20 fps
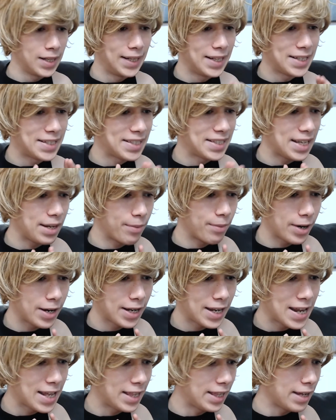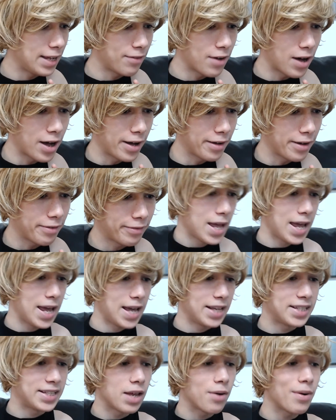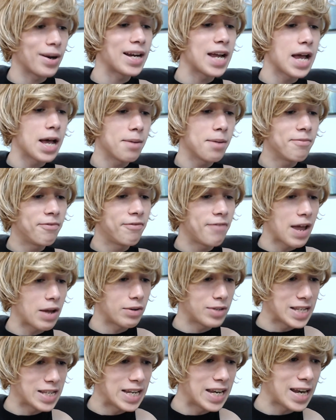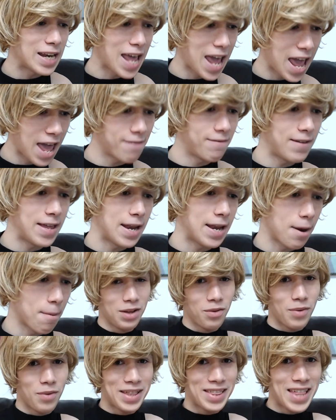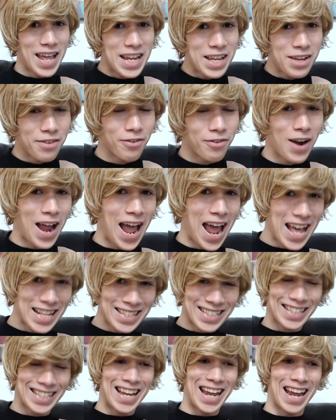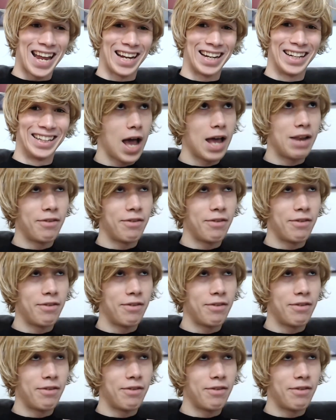Let's see, where did he leave off? Is there a cum fountain in heaven? Why, thank you for asking.